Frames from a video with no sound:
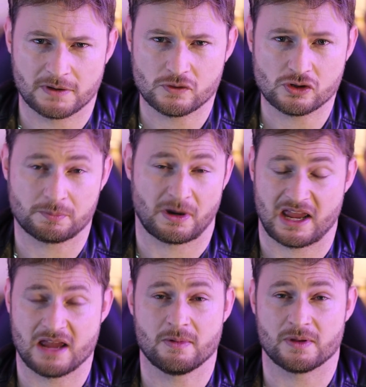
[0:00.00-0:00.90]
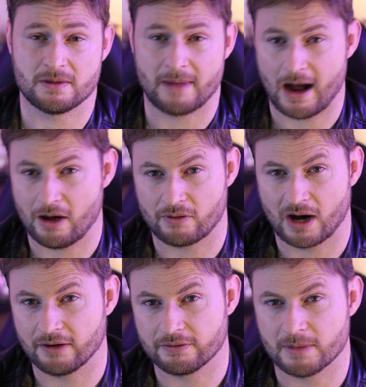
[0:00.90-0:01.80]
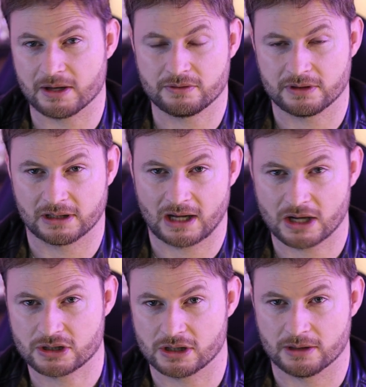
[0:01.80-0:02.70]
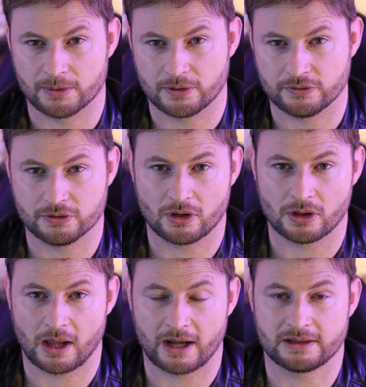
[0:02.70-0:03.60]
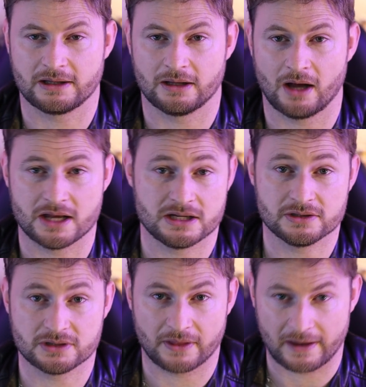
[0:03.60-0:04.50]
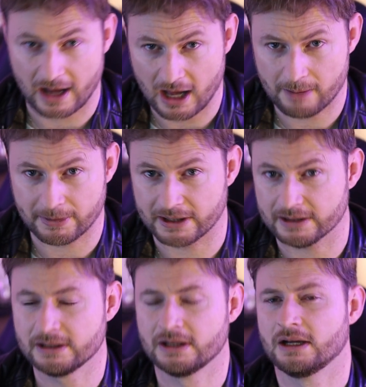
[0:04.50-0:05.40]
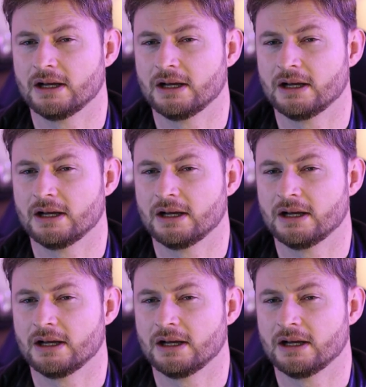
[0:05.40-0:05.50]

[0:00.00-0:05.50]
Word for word: But if you just prohibit them outright from entering the country because you don't like the ideas that they harbour,